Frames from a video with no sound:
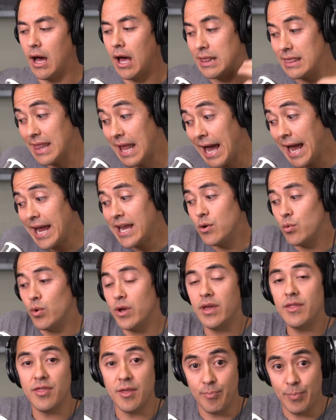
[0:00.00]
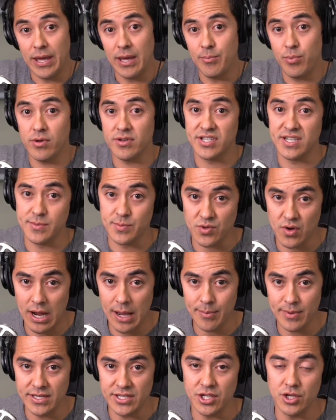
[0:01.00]
aligned with the people
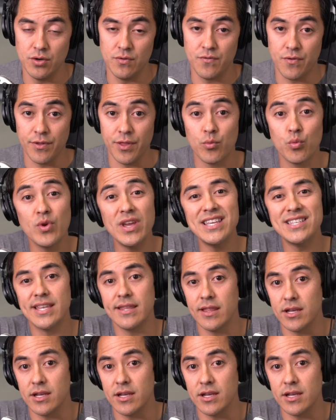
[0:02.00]
subscribing to you for the reason